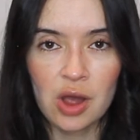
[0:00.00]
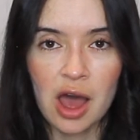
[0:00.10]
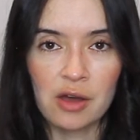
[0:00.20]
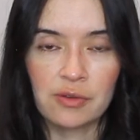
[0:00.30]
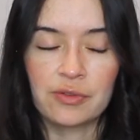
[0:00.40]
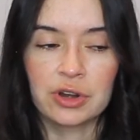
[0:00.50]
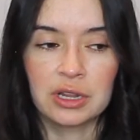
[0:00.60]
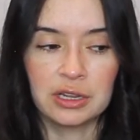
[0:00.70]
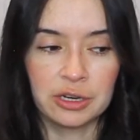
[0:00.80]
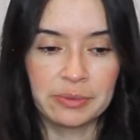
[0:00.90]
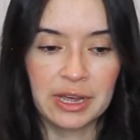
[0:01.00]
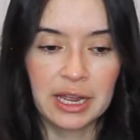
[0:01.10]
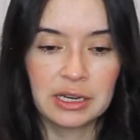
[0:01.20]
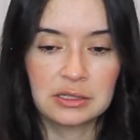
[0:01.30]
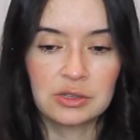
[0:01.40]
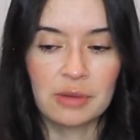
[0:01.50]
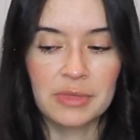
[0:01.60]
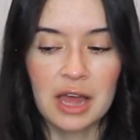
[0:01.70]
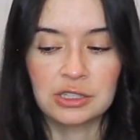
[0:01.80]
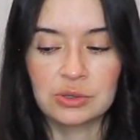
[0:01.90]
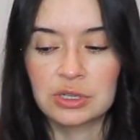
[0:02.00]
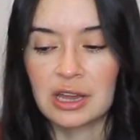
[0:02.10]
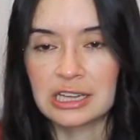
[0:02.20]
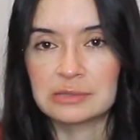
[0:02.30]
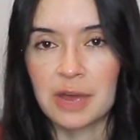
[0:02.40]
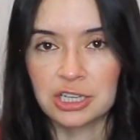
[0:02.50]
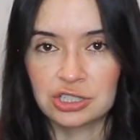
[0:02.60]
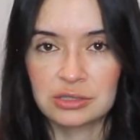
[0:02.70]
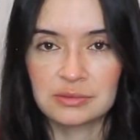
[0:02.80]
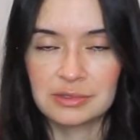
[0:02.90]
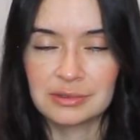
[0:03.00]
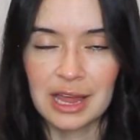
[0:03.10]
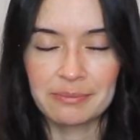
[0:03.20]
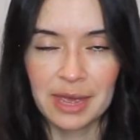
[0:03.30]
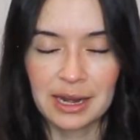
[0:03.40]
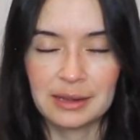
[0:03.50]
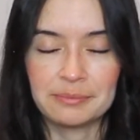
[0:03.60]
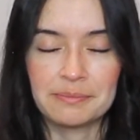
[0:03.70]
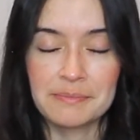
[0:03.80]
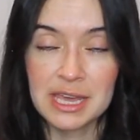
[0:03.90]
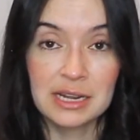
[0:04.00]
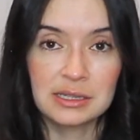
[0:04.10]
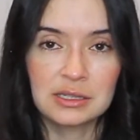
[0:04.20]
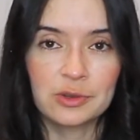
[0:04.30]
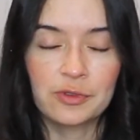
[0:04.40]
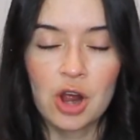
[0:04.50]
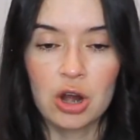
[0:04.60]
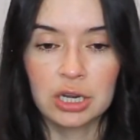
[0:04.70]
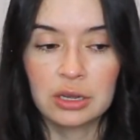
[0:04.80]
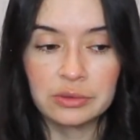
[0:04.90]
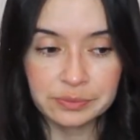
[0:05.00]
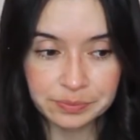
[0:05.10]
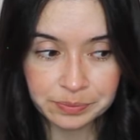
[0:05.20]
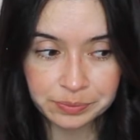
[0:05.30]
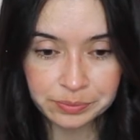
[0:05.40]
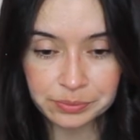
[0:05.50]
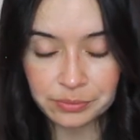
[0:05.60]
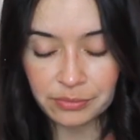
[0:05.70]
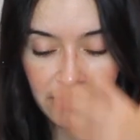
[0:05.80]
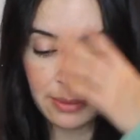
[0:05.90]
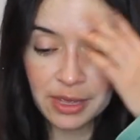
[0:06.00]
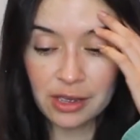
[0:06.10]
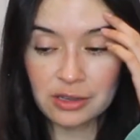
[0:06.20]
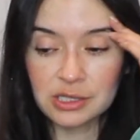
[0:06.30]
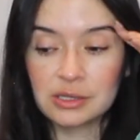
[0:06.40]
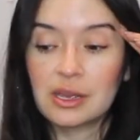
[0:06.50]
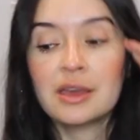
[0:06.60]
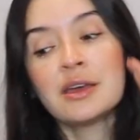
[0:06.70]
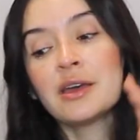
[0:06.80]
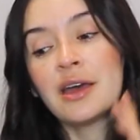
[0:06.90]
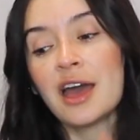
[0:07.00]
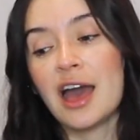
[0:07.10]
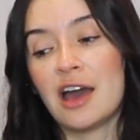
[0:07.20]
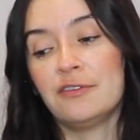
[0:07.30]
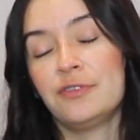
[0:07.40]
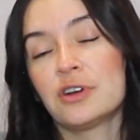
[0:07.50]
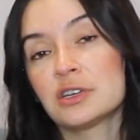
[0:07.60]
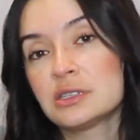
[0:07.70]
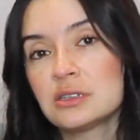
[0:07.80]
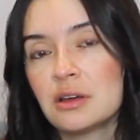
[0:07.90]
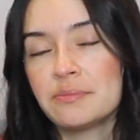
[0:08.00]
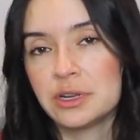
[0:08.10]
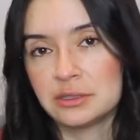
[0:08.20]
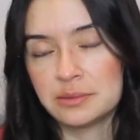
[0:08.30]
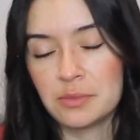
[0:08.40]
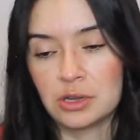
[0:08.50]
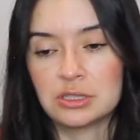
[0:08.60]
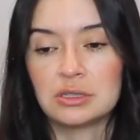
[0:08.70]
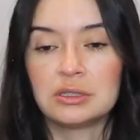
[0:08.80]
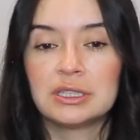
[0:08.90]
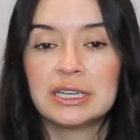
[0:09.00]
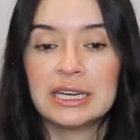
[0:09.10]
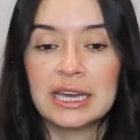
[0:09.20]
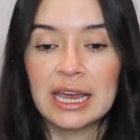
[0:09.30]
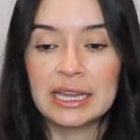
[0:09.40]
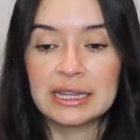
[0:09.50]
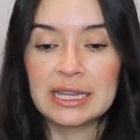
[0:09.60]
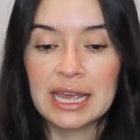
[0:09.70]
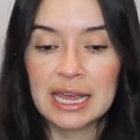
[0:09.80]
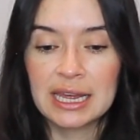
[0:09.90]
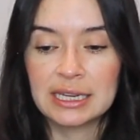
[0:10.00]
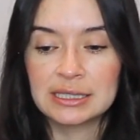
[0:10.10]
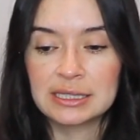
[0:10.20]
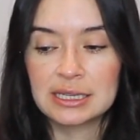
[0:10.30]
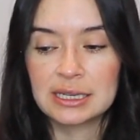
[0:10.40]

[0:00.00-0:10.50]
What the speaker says: out for a little bit, so I'm not doing that many minutes of cardio, because I'm focusing on building muscle. And then